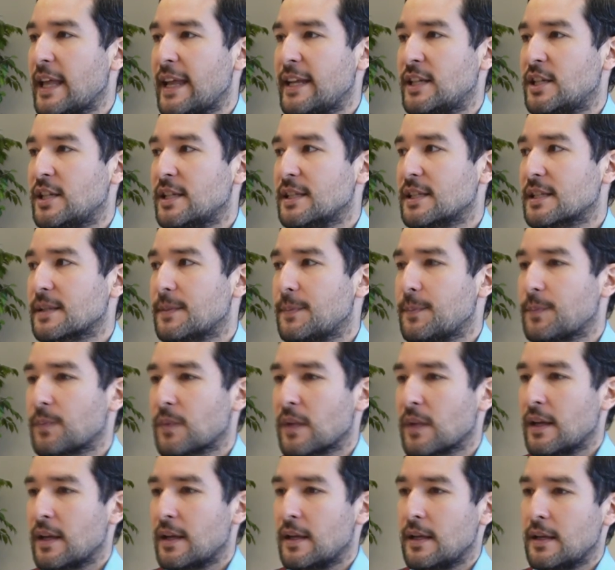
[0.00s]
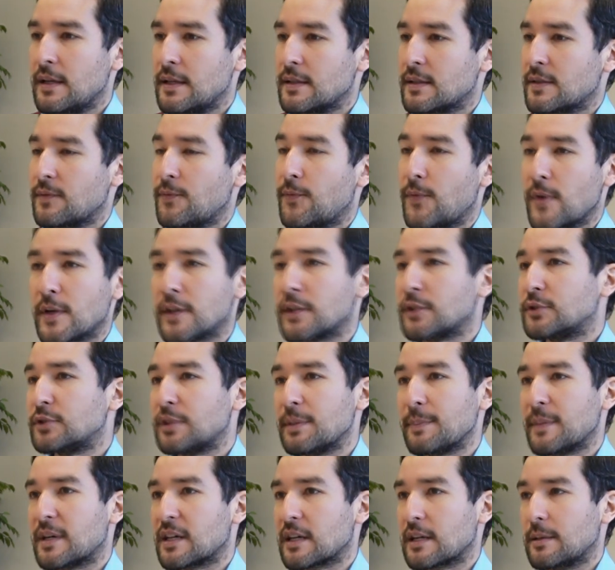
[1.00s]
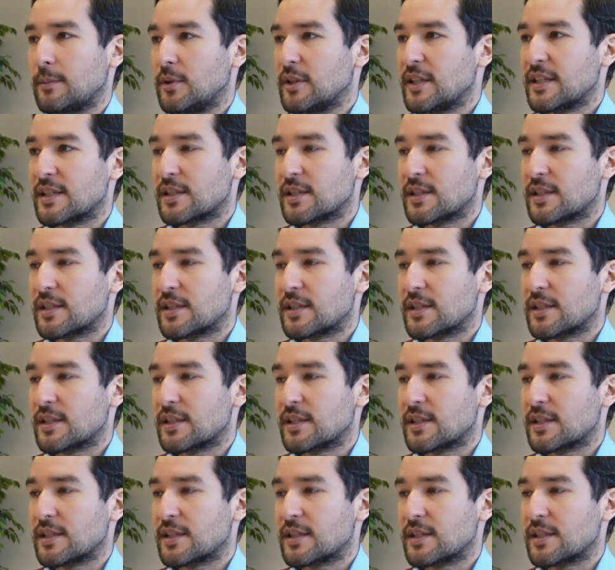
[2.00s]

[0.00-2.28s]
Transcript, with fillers: Ages is very remarkable.